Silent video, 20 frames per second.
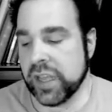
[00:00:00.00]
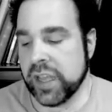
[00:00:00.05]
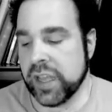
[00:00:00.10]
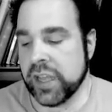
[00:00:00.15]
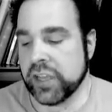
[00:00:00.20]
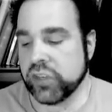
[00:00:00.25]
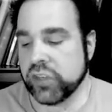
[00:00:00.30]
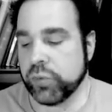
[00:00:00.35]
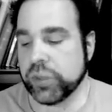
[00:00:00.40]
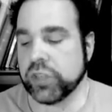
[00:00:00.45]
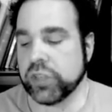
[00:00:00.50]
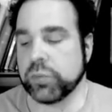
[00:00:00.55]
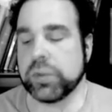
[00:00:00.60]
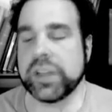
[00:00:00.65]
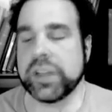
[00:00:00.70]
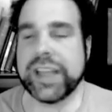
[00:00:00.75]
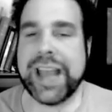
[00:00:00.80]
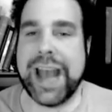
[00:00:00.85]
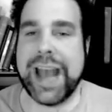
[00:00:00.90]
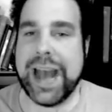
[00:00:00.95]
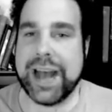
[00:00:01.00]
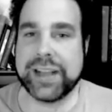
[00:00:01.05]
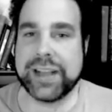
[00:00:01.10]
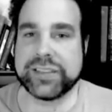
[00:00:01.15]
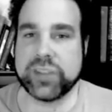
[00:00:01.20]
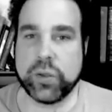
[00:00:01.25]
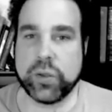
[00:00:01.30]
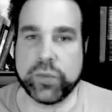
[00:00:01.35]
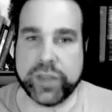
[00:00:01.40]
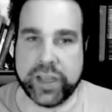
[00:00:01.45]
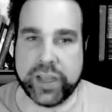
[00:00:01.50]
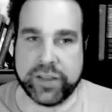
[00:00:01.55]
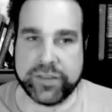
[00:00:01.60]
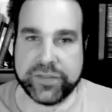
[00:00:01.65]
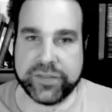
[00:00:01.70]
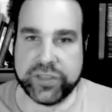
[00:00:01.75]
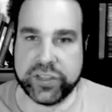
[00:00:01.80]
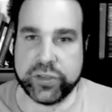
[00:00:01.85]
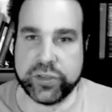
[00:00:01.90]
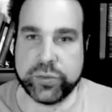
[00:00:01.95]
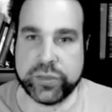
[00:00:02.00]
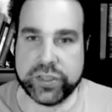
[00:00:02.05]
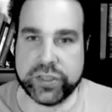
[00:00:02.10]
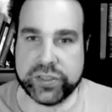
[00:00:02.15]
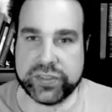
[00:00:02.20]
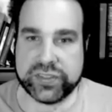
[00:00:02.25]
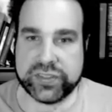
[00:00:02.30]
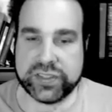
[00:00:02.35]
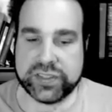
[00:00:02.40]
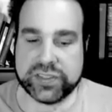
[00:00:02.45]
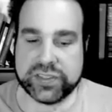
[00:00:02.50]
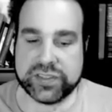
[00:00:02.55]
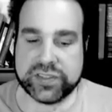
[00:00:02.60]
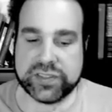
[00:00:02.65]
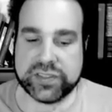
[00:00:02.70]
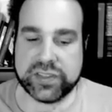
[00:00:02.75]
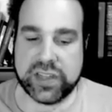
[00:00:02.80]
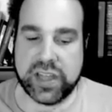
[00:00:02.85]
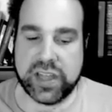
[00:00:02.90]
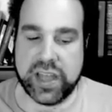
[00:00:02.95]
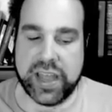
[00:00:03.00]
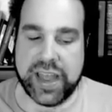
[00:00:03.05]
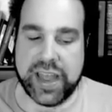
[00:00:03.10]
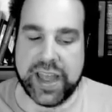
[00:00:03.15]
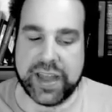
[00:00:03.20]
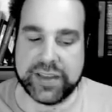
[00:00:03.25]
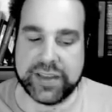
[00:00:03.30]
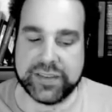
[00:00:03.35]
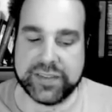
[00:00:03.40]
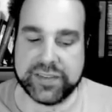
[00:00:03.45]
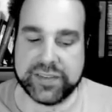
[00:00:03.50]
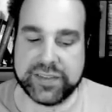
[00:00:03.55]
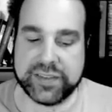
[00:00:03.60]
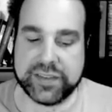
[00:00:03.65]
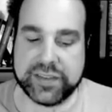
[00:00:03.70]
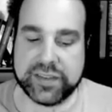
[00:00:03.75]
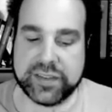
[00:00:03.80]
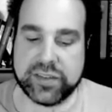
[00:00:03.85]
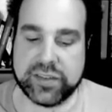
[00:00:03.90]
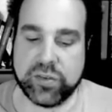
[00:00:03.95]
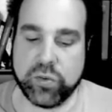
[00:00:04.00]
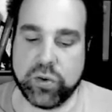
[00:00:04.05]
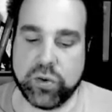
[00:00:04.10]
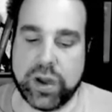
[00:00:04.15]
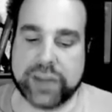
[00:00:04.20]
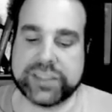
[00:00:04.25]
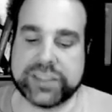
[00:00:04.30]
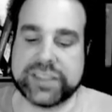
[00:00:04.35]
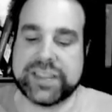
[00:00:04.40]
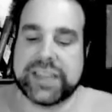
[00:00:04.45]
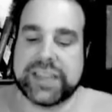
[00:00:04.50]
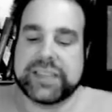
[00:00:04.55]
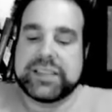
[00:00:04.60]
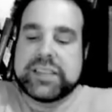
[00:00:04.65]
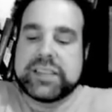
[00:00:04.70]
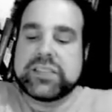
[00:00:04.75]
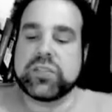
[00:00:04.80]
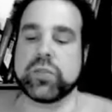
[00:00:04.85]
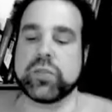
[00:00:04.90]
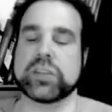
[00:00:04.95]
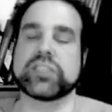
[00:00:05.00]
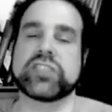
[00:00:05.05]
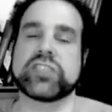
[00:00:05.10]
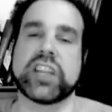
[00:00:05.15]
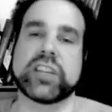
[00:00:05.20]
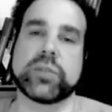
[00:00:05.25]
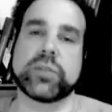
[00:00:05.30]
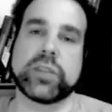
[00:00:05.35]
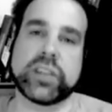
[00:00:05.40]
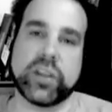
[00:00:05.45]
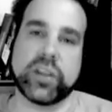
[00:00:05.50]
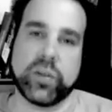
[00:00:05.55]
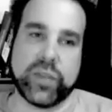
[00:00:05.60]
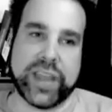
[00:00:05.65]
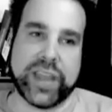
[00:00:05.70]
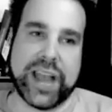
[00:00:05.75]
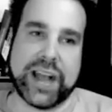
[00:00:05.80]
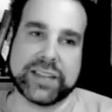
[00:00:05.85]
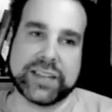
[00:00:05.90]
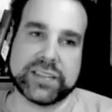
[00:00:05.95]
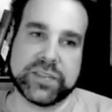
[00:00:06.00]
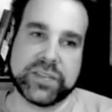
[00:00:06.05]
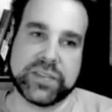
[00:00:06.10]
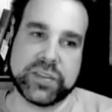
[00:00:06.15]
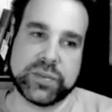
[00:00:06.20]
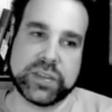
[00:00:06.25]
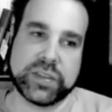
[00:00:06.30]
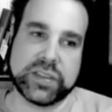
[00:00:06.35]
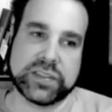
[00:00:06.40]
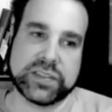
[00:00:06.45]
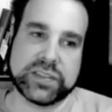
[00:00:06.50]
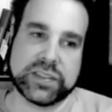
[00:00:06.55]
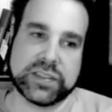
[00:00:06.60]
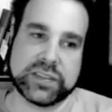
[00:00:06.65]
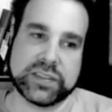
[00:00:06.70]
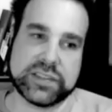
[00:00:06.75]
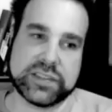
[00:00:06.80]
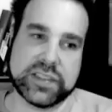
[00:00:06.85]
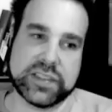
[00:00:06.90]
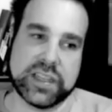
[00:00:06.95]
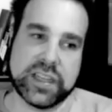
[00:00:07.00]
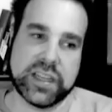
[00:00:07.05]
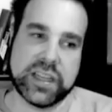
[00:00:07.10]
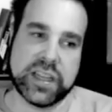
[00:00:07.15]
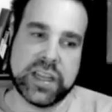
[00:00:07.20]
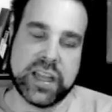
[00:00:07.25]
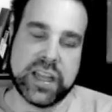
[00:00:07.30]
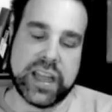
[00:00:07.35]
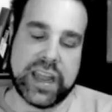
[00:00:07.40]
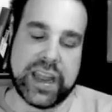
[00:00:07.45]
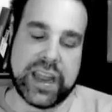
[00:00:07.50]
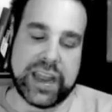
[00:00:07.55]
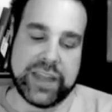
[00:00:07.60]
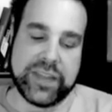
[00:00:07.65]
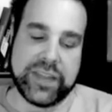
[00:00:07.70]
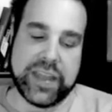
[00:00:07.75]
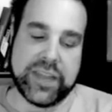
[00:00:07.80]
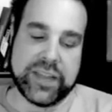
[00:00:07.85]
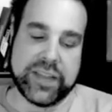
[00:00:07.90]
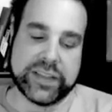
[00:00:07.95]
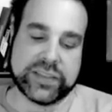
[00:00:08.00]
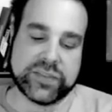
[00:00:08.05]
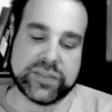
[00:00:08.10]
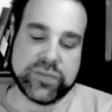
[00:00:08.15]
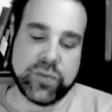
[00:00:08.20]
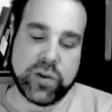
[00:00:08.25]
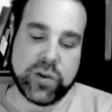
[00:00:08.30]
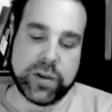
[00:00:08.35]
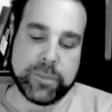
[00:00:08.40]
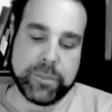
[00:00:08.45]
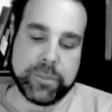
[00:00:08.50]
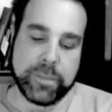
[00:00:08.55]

Twitter really has only a few uses, and or I should say, discourse generally only has a few uses in in this form.